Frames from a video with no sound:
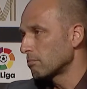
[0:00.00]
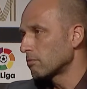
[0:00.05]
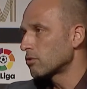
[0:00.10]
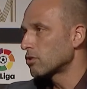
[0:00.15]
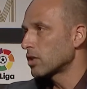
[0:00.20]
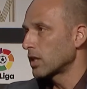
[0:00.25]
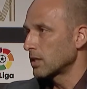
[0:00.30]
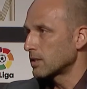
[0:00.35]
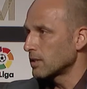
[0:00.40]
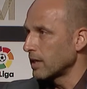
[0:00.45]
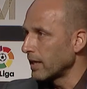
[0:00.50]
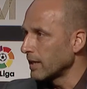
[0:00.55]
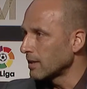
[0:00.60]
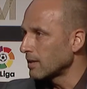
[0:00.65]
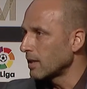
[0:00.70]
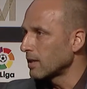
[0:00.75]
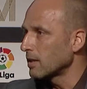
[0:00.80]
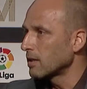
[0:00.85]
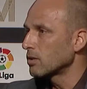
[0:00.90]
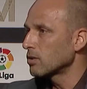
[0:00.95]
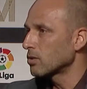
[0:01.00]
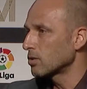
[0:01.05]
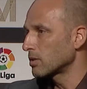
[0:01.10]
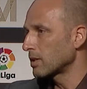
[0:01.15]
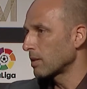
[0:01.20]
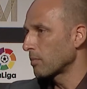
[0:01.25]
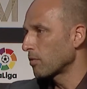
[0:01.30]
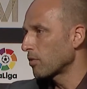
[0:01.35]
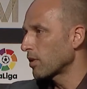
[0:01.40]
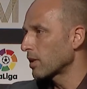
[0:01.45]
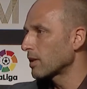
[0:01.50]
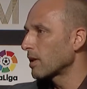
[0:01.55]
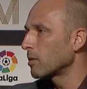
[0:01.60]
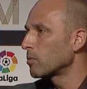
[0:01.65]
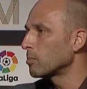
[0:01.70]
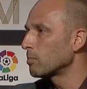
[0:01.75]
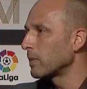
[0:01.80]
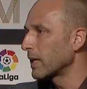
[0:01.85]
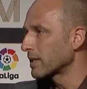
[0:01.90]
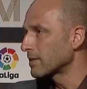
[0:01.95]
translate that into something that
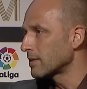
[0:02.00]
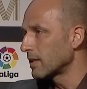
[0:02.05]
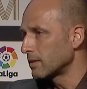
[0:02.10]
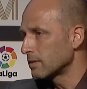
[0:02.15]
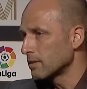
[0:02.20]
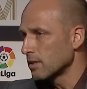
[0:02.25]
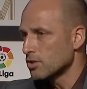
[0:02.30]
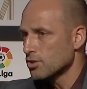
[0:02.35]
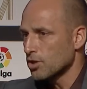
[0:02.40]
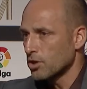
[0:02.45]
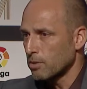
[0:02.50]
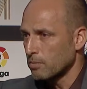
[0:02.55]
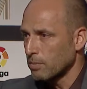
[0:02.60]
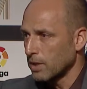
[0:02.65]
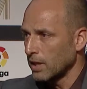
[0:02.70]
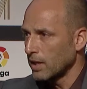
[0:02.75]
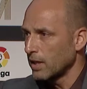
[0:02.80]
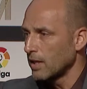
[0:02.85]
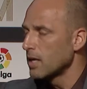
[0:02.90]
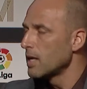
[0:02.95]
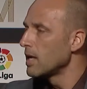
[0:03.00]
would make sense in Germany,